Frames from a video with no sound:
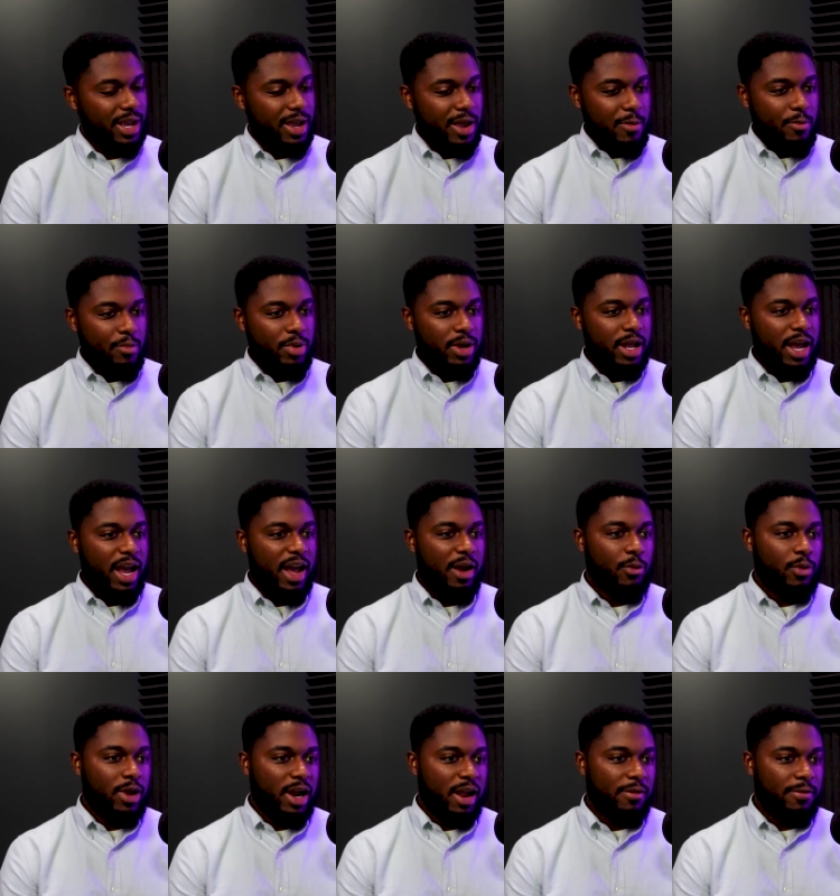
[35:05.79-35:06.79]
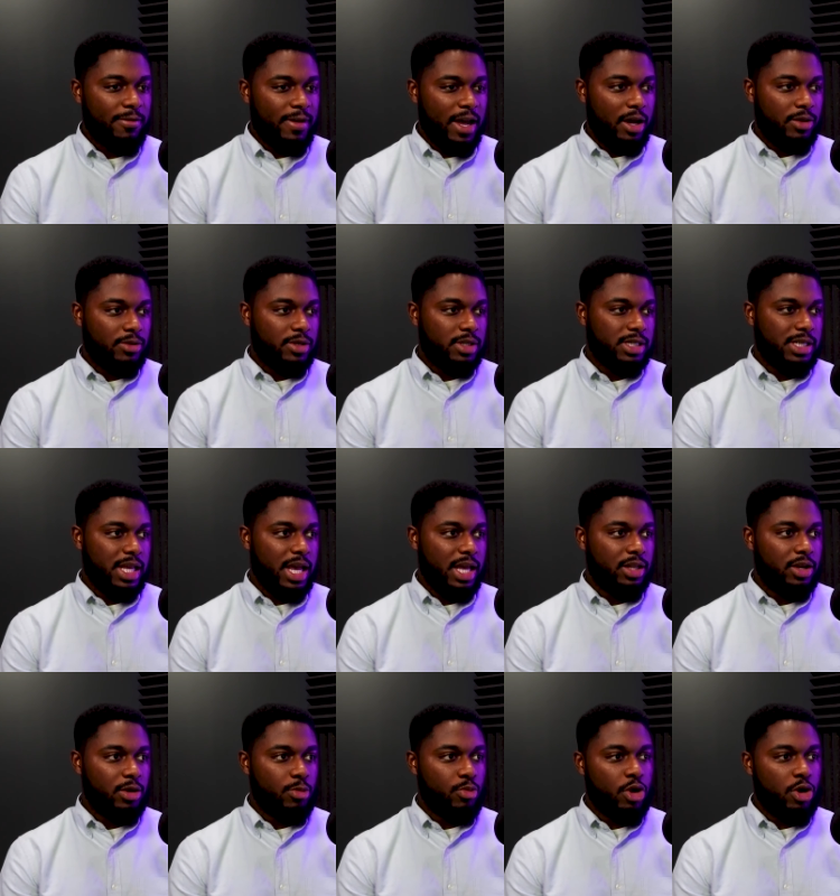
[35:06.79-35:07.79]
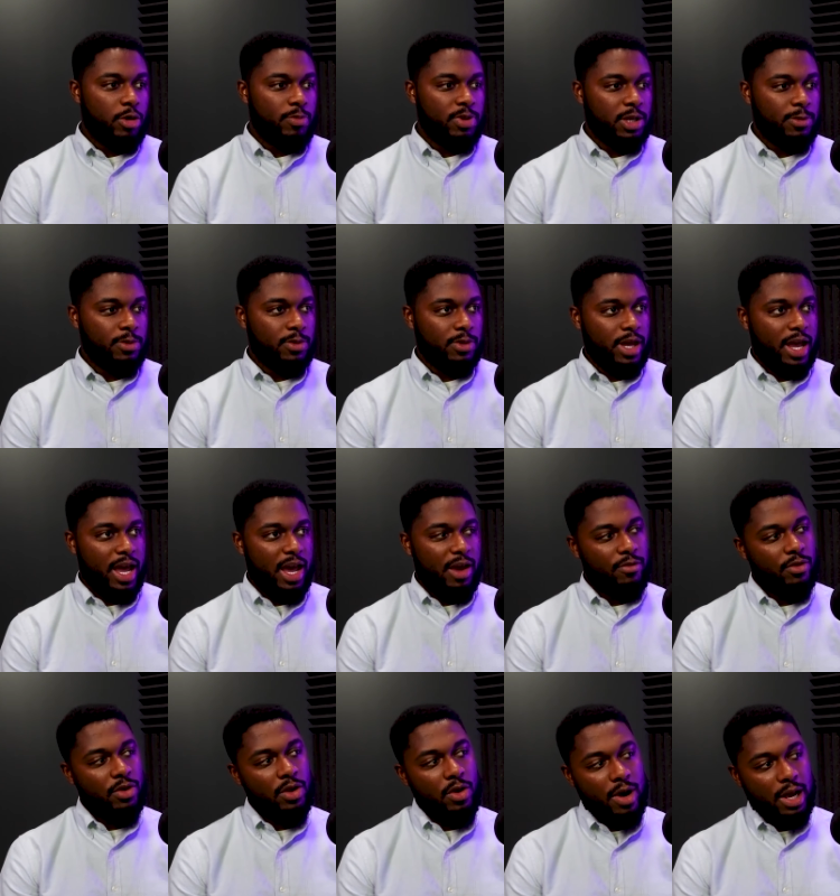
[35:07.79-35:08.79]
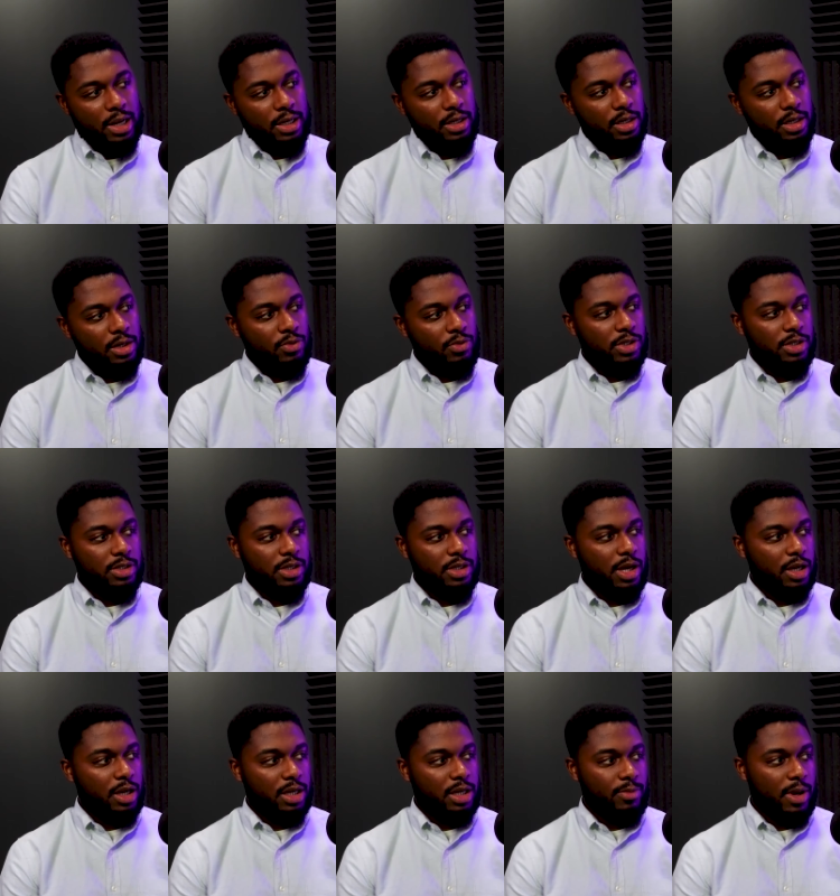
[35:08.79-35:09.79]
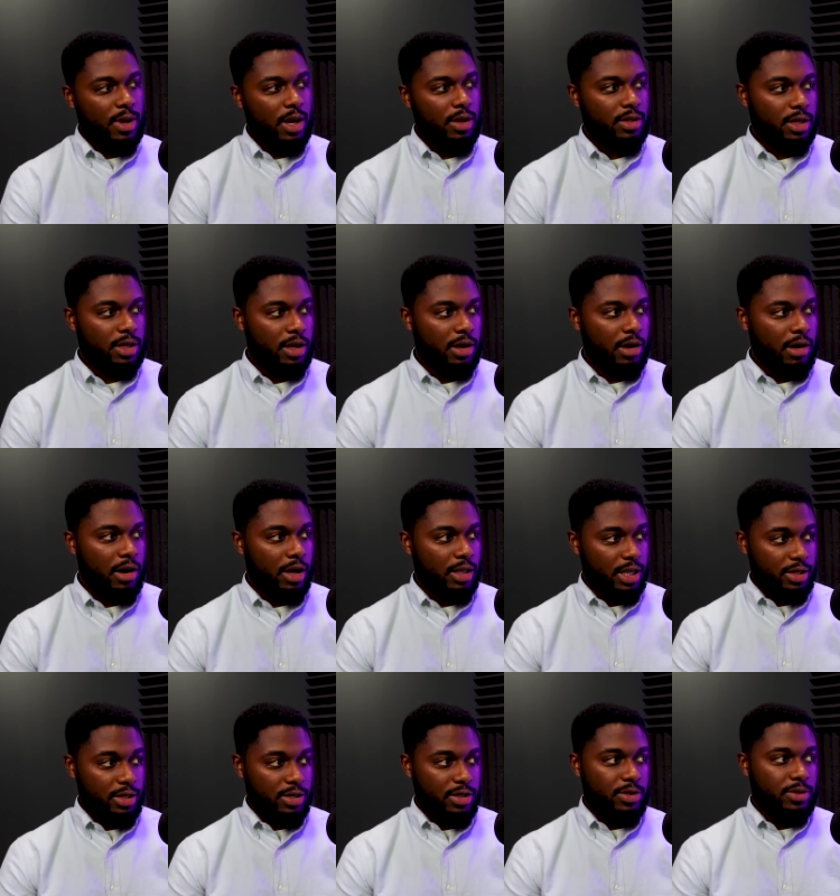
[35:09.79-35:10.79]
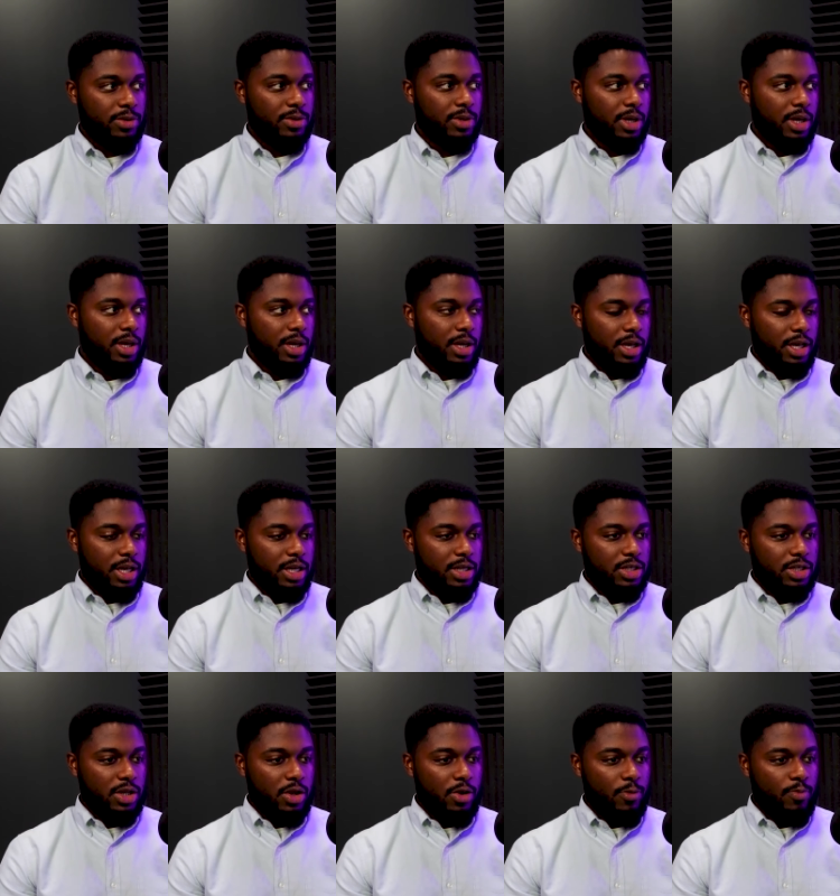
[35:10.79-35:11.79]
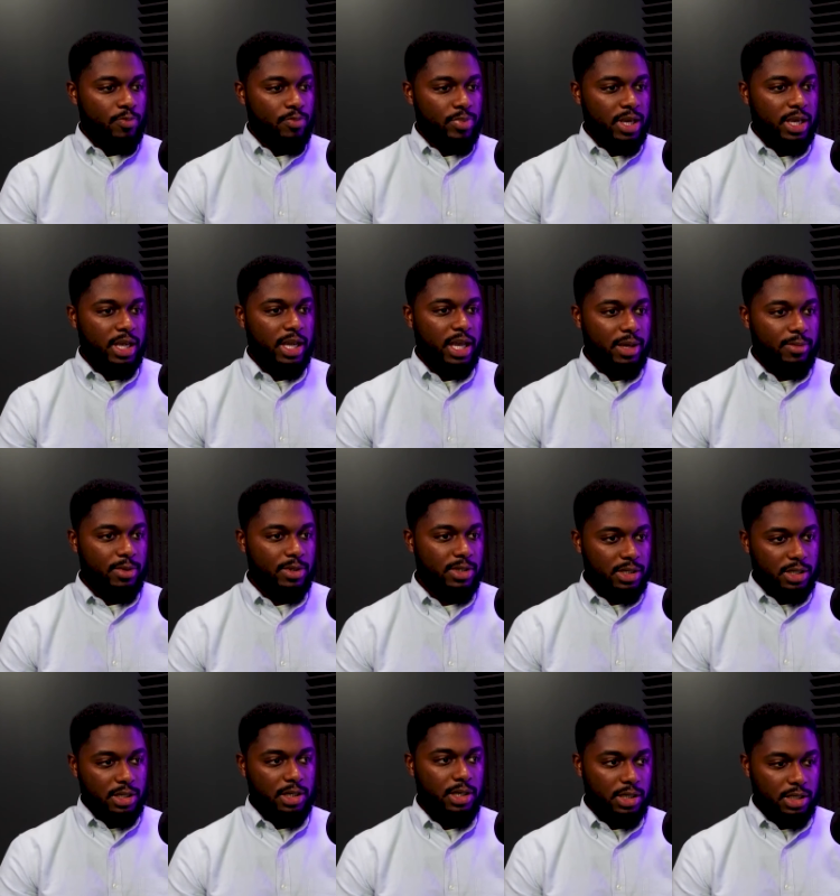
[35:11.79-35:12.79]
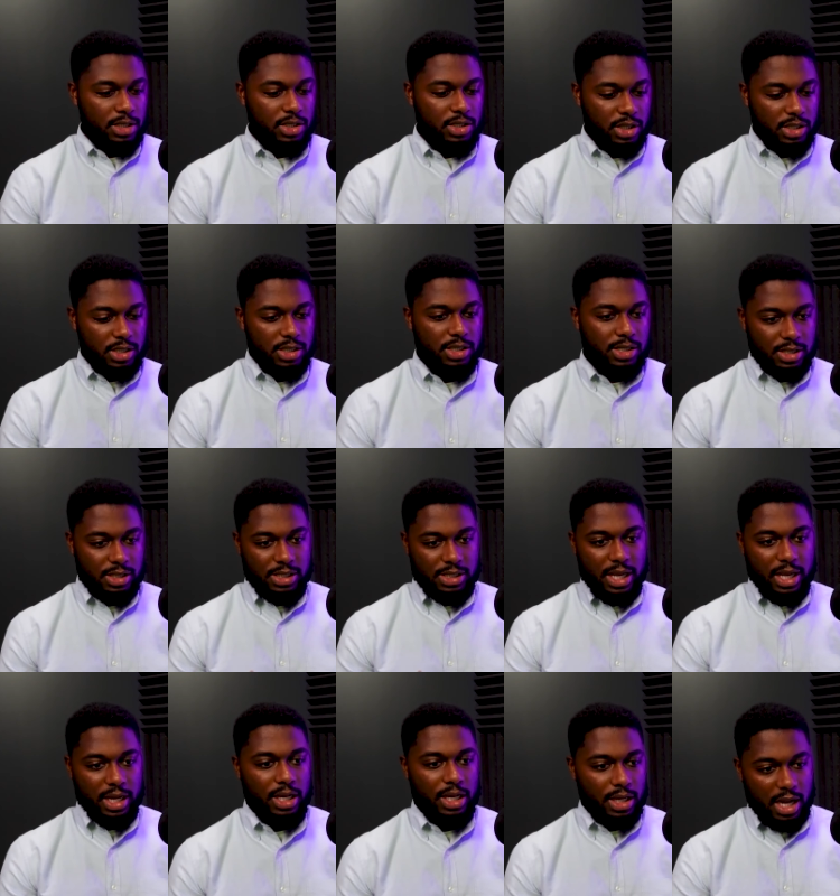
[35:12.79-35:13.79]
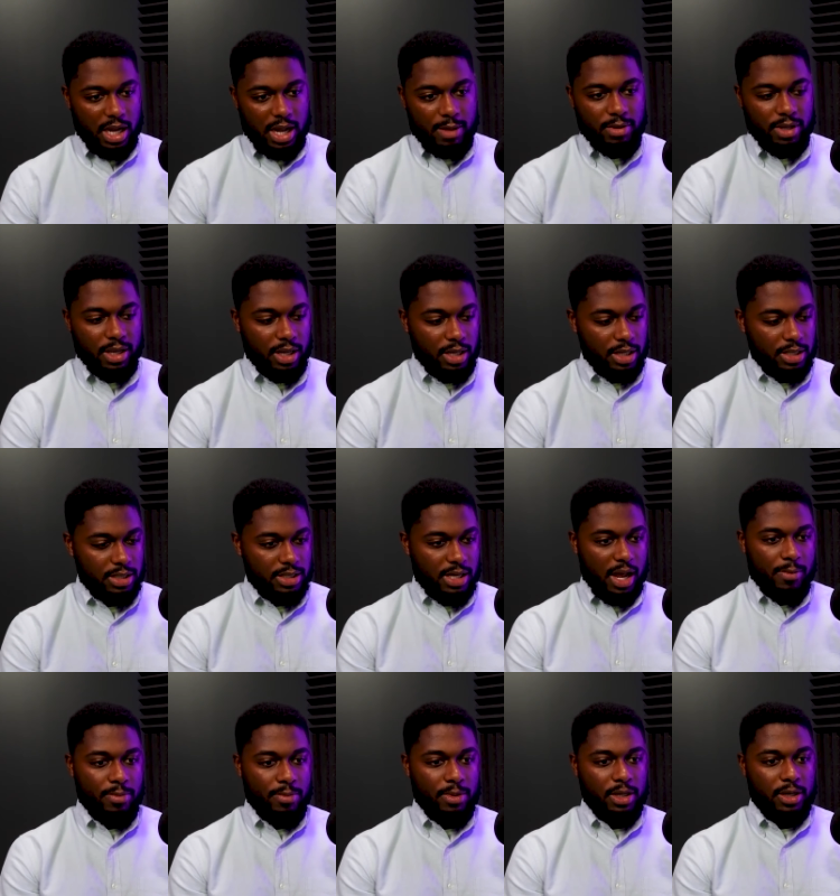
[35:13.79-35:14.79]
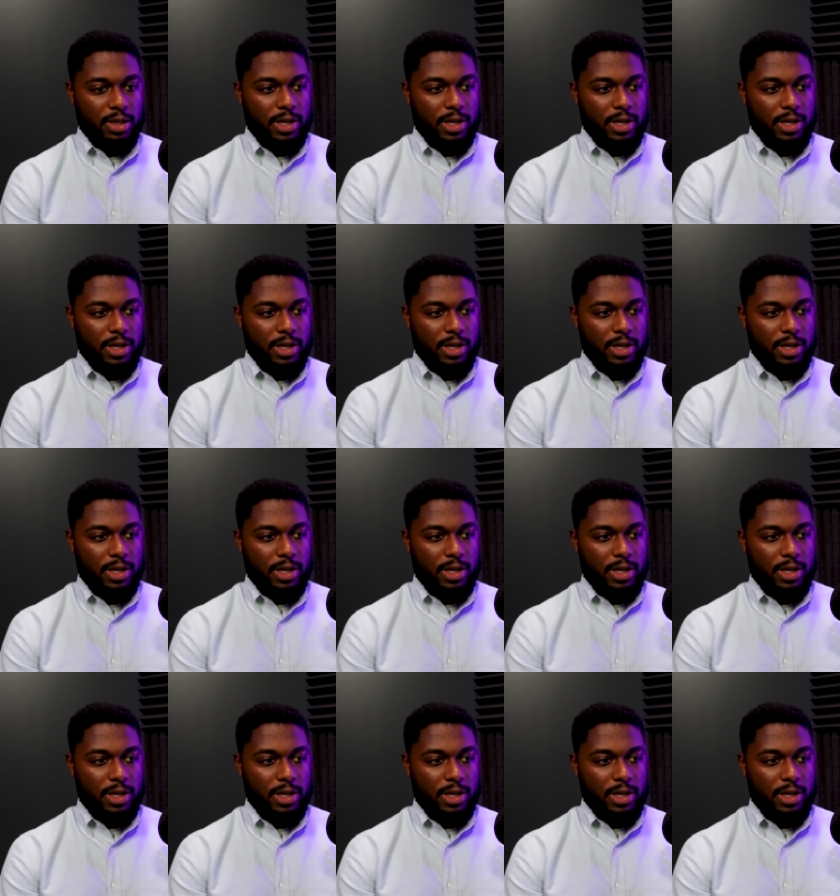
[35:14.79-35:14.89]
But yeah. I, what I found is that there are more people that have no idea what you're talking about than there are that do. And so being able to just take a complicated topic